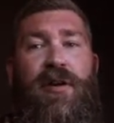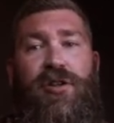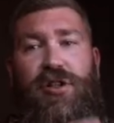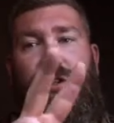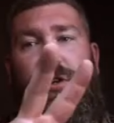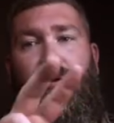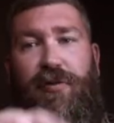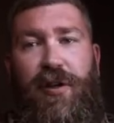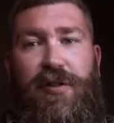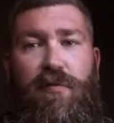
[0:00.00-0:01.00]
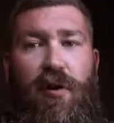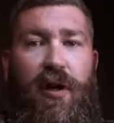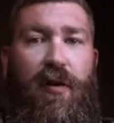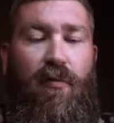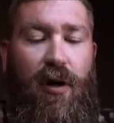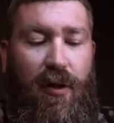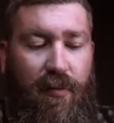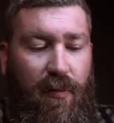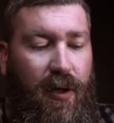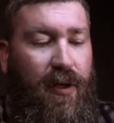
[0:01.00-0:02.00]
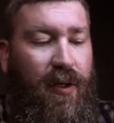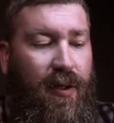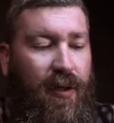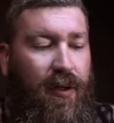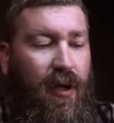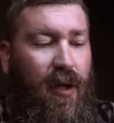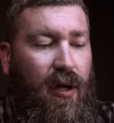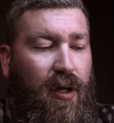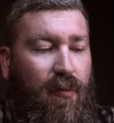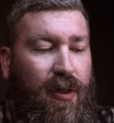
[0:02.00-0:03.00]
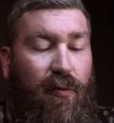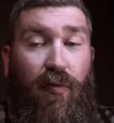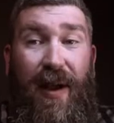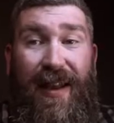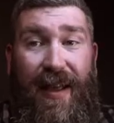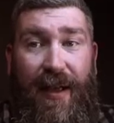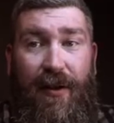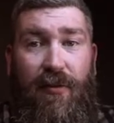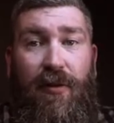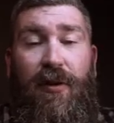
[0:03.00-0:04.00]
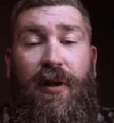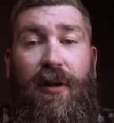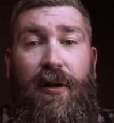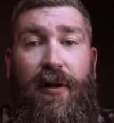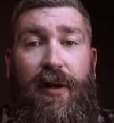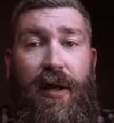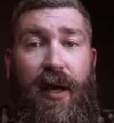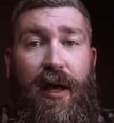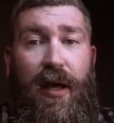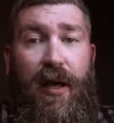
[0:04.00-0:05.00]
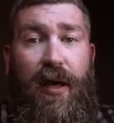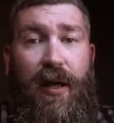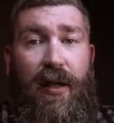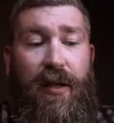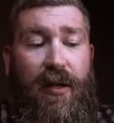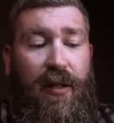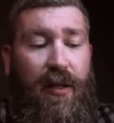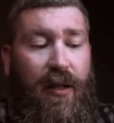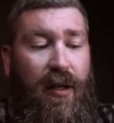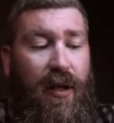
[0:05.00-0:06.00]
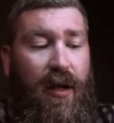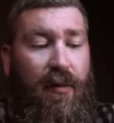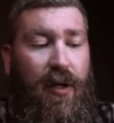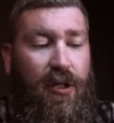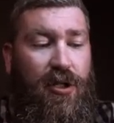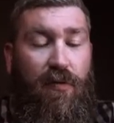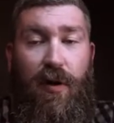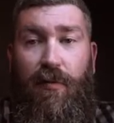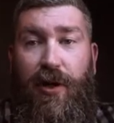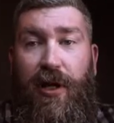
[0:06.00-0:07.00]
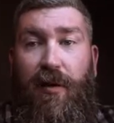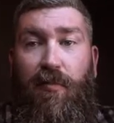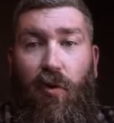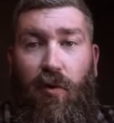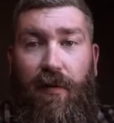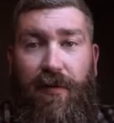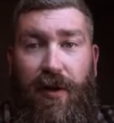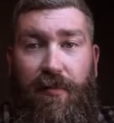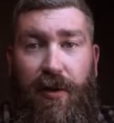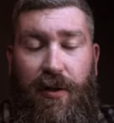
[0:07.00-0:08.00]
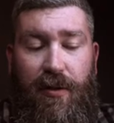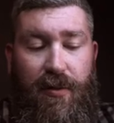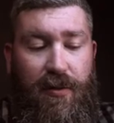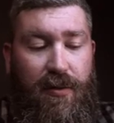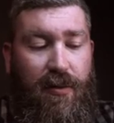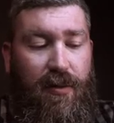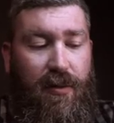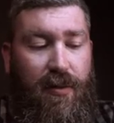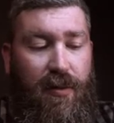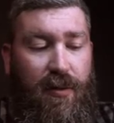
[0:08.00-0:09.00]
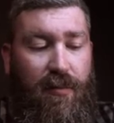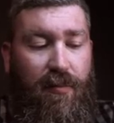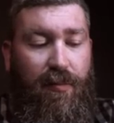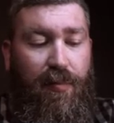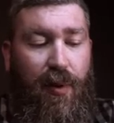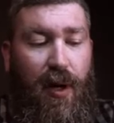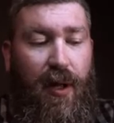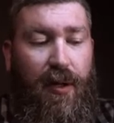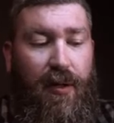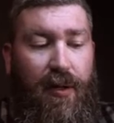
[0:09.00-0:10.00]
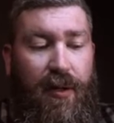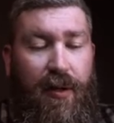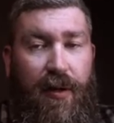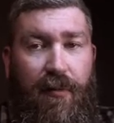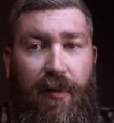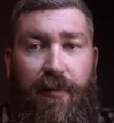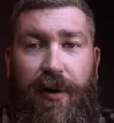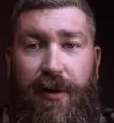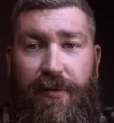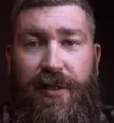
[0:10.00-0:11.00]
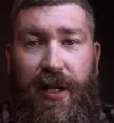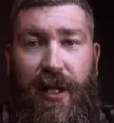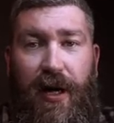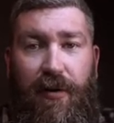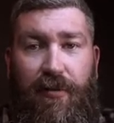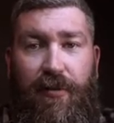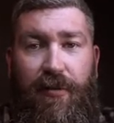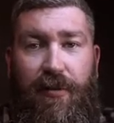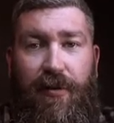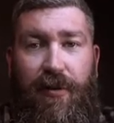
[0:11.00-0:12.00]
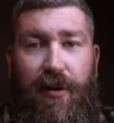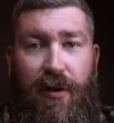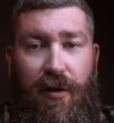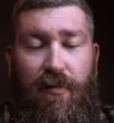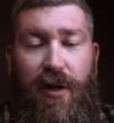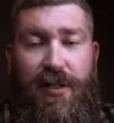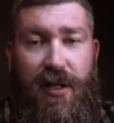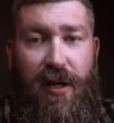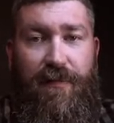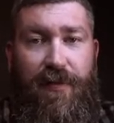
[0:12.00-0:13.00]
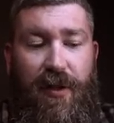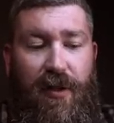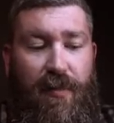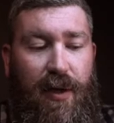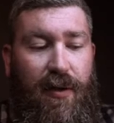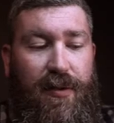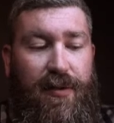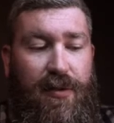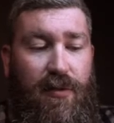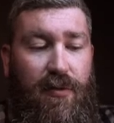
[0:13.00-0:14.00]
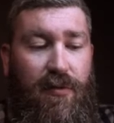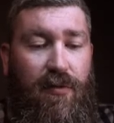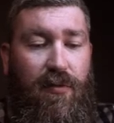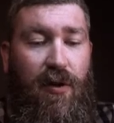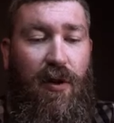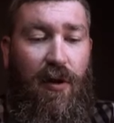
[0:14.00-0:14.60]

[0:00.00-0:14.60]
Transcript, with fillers: Just 2. This one and one other one with a red handle. And I'm not sure when we're getting more of them, but when we do sell out, you're going to want to sign up for the email to